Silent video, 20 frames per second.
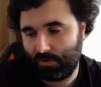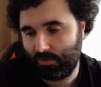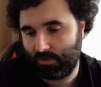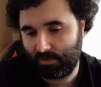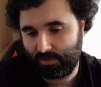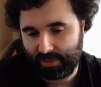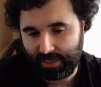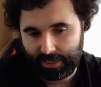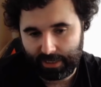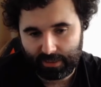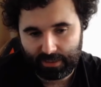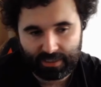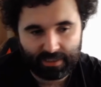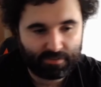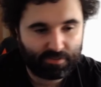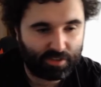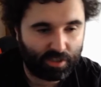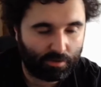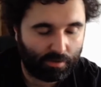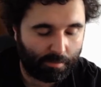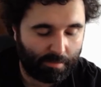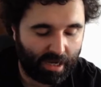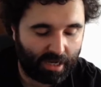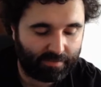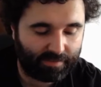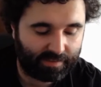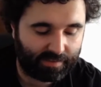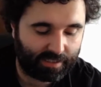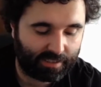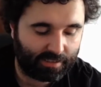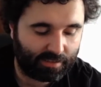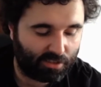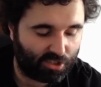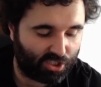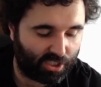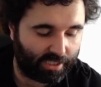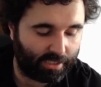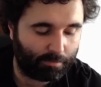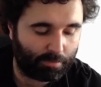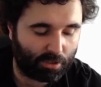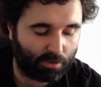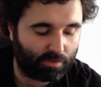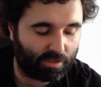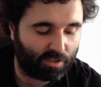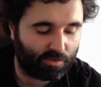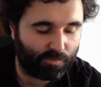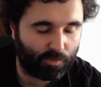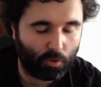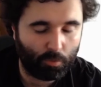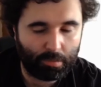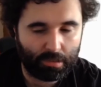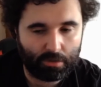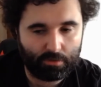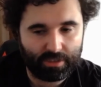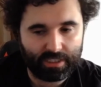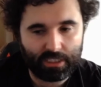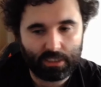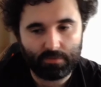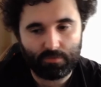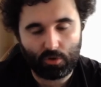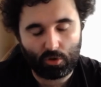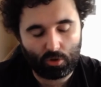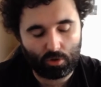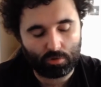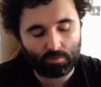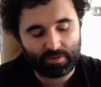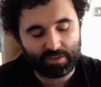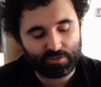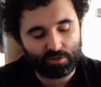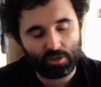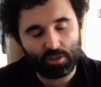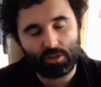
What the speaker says: So I'm either saying the shady bloke is full-blown evil, or he's going to